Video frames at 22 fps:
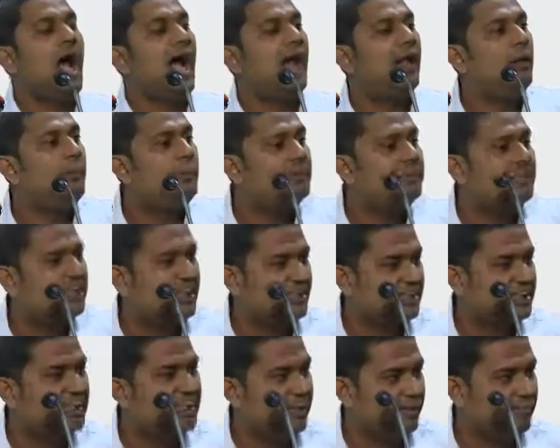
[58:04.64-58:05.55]
I'll be
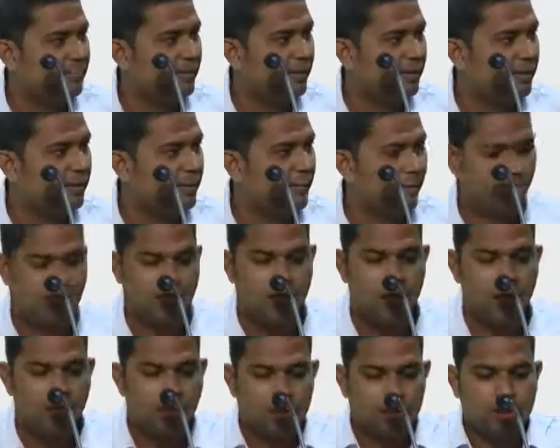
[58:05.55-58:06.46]
just giving
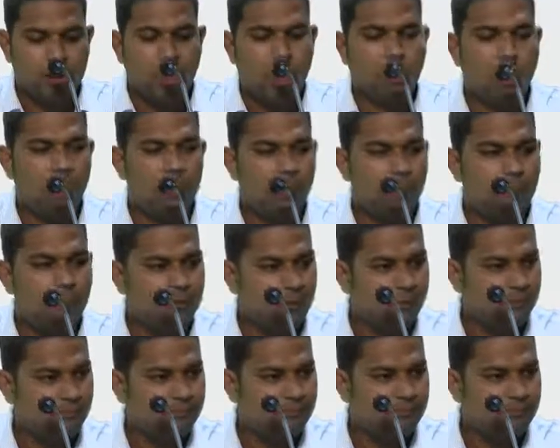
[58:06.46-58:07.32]
the roll number